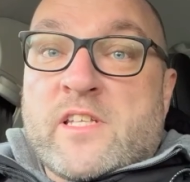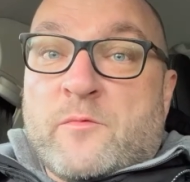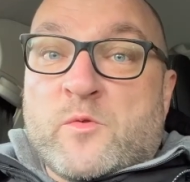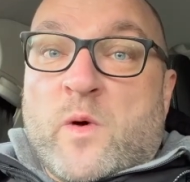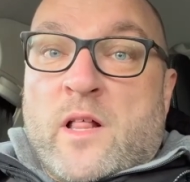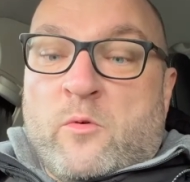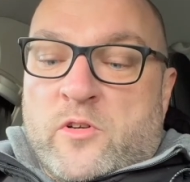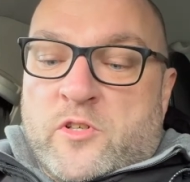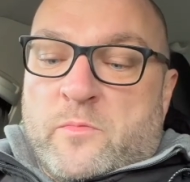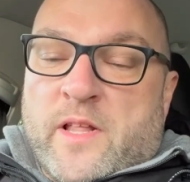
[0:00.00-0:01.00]
so that was well
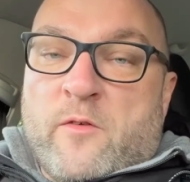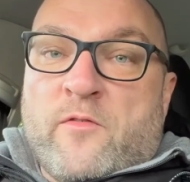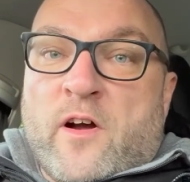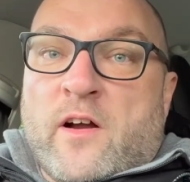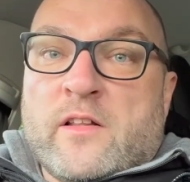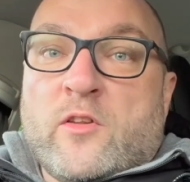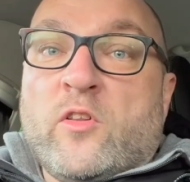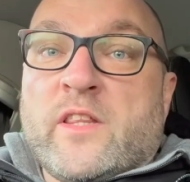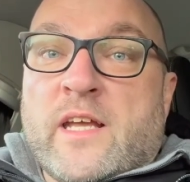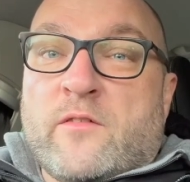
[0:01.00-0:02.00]
worth jumping out for.
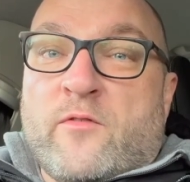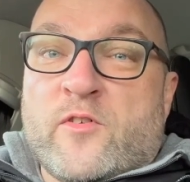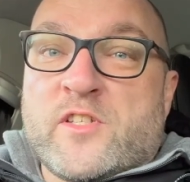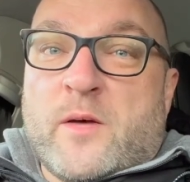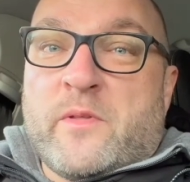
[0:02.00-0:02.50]
Nothing in the first stop,